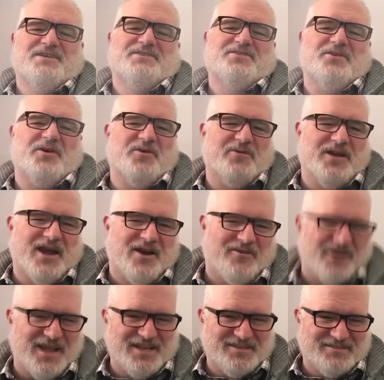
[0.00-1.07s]
So here we are,
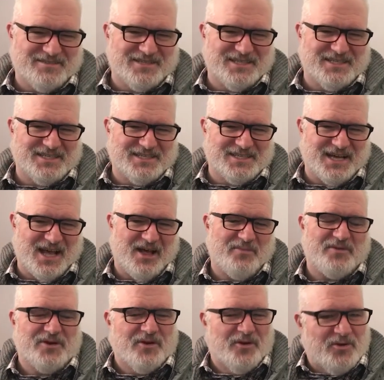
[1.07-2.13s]
right? I'll
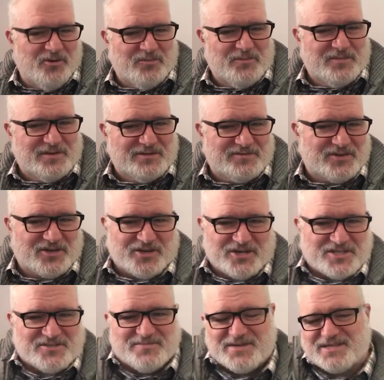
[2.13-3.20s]
be home for
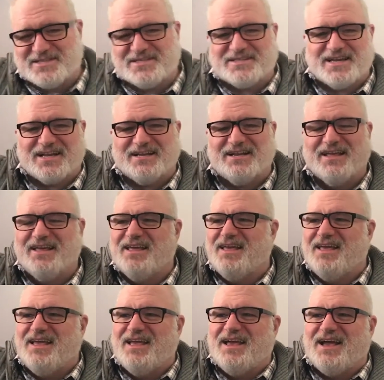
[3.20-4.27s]
Christmas, and
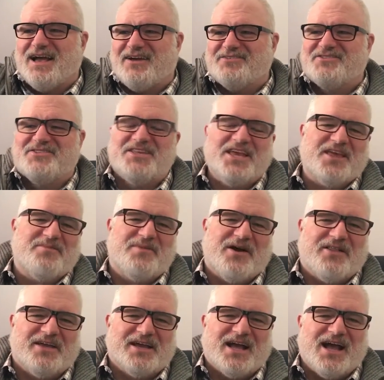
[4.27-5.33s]
I was thinking
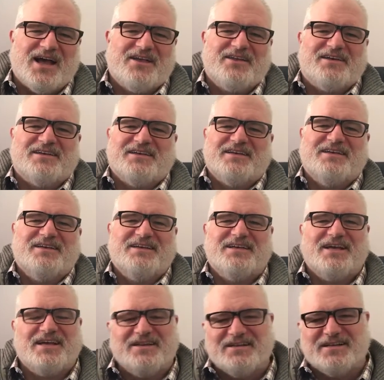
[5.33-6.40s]
about like
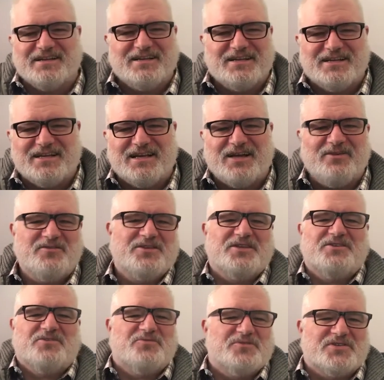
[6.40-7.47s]
how do you
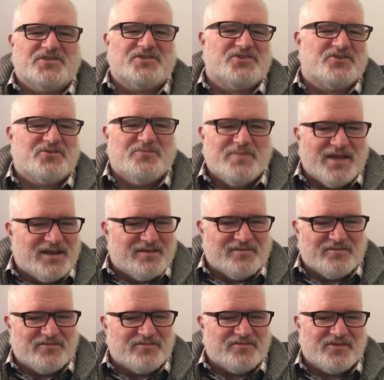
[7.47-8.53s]
do a
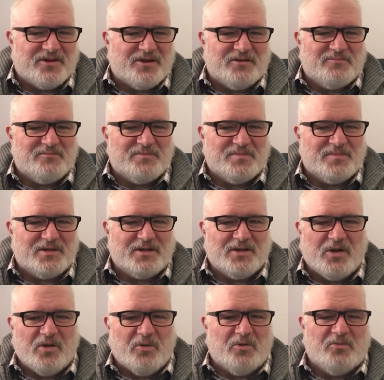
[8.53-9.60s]
sermon from
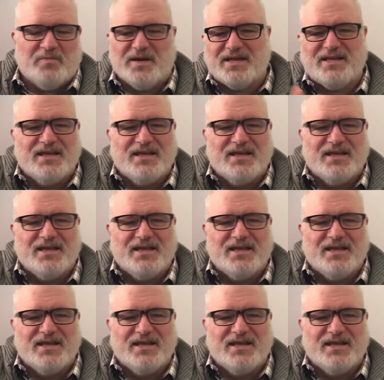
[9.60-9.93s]
home?